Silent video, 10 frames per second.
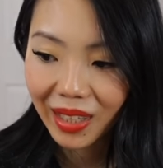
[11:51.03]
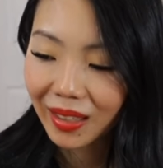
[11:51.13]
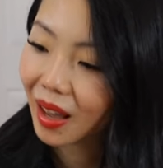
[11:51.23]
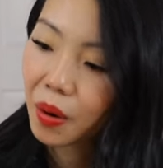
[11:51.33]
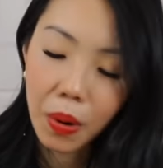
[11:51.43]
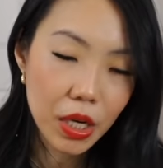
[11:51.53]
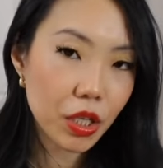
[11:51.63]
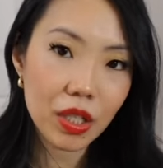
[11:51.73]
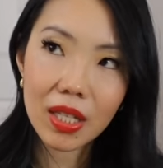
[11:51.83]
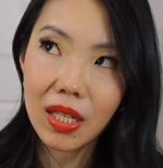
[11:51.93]
That
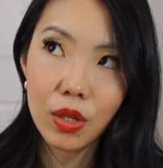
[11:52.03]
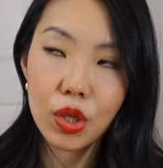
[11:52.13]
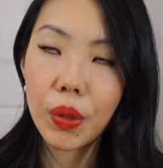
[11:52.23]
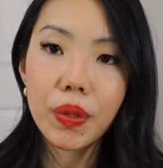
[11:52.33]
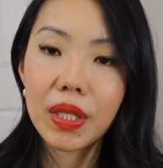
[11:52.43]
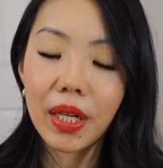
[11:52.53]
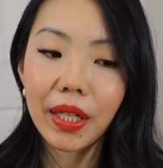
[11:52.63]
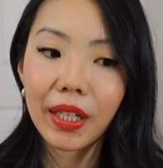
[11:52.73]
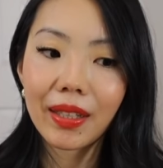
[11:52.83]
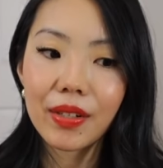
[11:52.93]
watch just is so
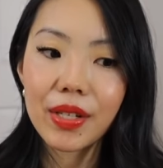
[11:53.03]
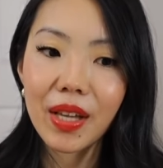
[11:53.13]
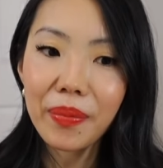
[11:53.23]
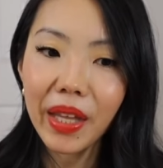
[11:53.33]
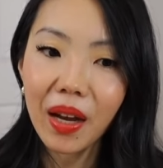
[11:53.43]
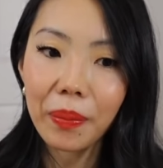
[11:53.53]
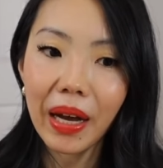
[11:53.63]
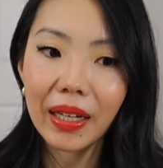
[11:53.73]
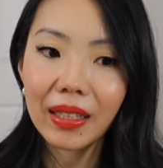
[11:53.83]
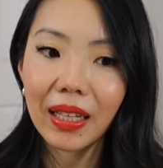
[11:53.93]
stunning. There's something
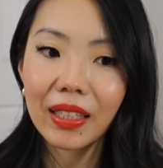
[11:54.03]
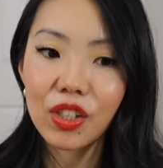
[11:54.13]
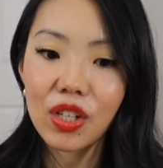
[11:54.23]
about it that